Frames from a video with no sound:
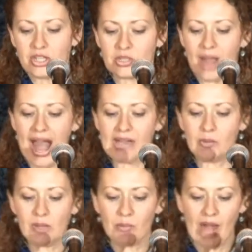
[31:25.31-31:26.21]
So, how
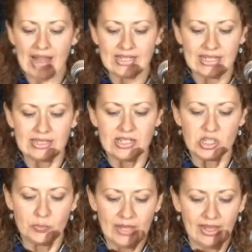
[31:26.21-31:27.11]
do we, practically
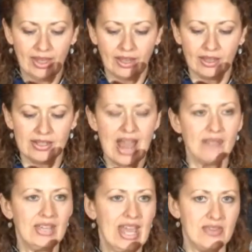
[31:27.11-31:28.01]
speaking,
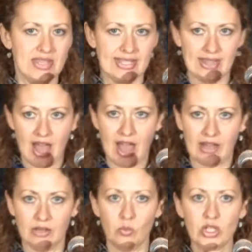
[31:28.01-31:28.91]
navigate this
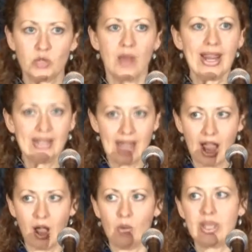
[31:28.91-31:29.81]
line, which right
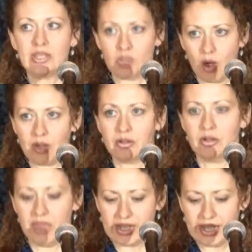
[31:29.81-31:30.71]
now is
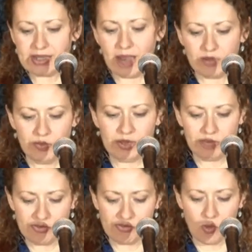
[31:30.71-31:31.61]
harder than it has ever been
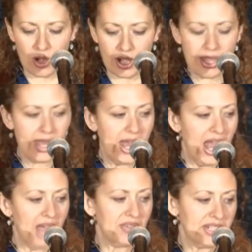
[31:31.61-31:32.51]
before?
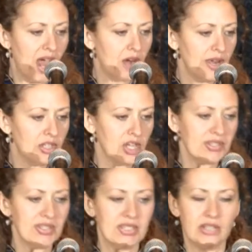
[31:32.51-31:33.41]
At the Tahirih
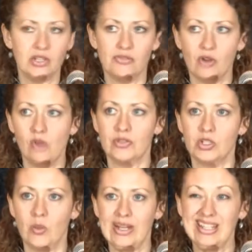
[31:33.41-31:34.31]
Justice Center for over
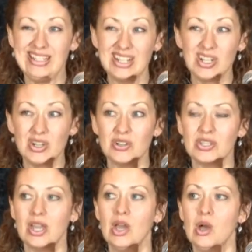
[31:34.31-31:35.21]
20
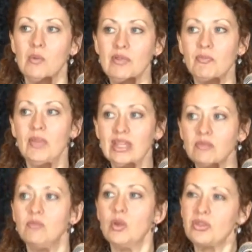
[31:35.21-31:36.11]
years, we've
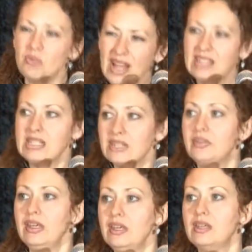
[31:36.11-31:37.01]
been, with relative
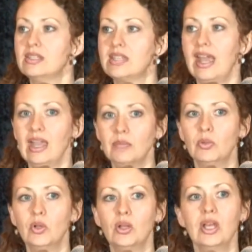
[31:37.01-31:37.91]
ease,
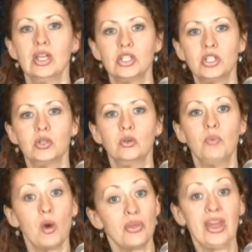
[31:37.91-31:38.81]
able to
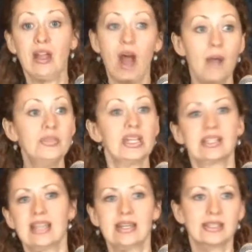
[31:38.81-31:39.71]
both in
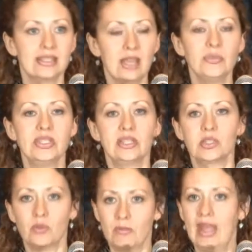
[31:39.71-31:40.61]
optics and in
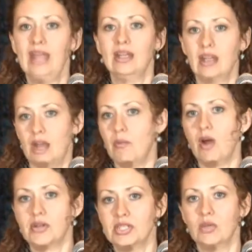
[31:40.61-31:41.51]
substance remain a
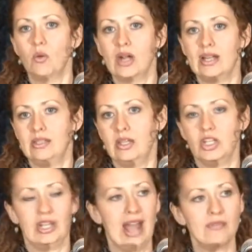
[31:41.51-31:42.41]
nonpartisan
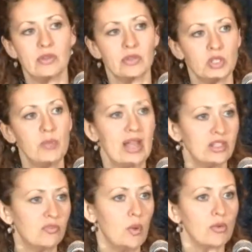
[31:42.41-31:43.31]
organization, have the
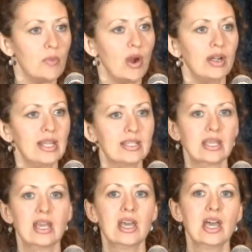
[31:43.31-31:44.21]
respect of both parties.
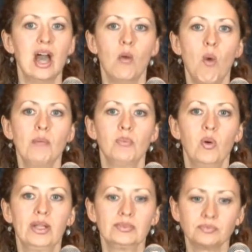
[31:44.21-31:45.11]
At one
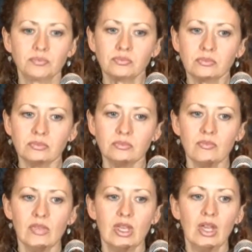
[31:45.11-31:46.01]
point,
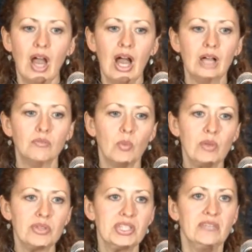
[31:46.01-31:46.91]
um,
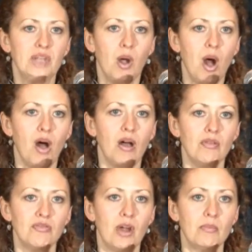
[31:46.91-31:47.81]
we received a
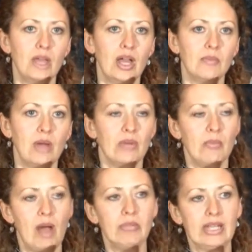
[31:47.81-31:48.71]
call from um, a
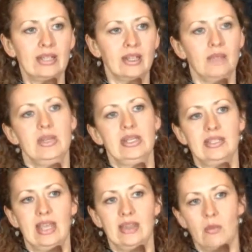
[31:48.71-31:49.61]
Republican committee
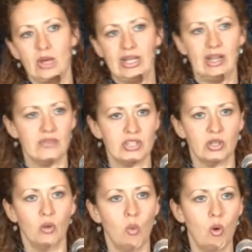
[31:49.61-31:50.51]
saying they were going to give us
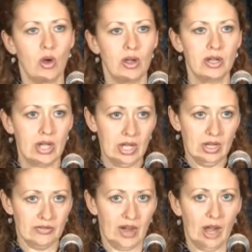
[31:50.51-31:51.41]
an award
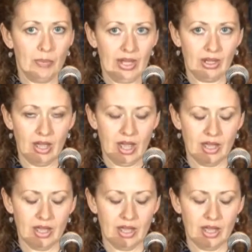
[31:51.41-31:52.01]
for helping.